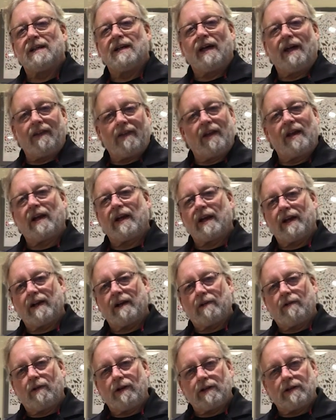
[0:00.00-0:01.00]
And then I got to
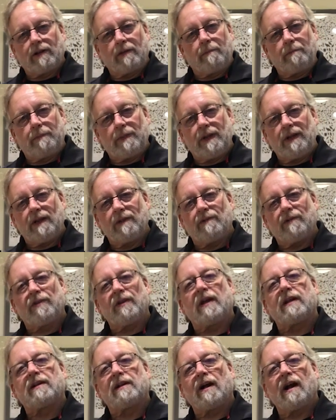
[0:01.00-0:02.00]
quit competing with
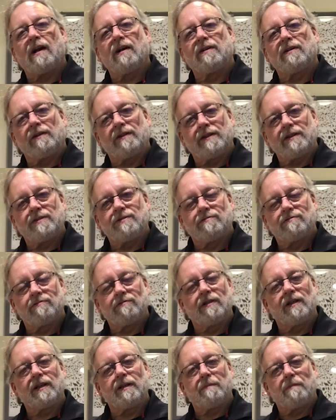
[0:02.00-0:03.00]
that cardinal. He's
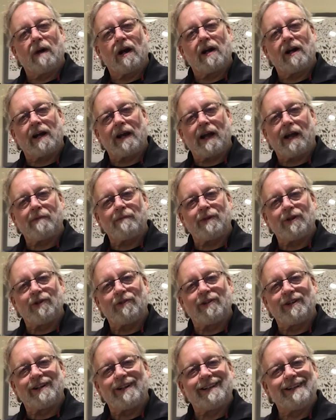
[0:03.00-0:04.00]
really barking at me
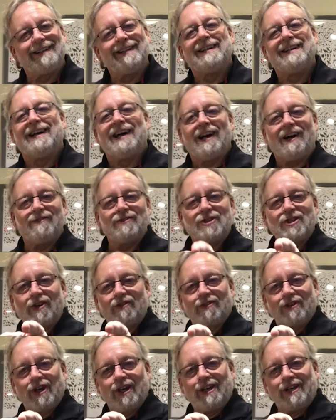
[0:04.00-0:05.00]
over here. Have yourself
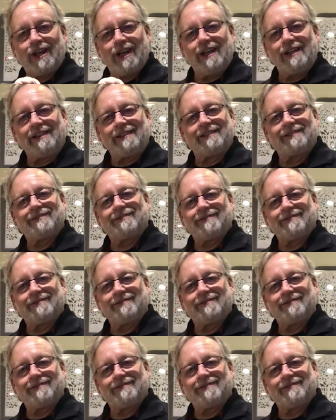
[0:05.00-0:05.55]
a great day.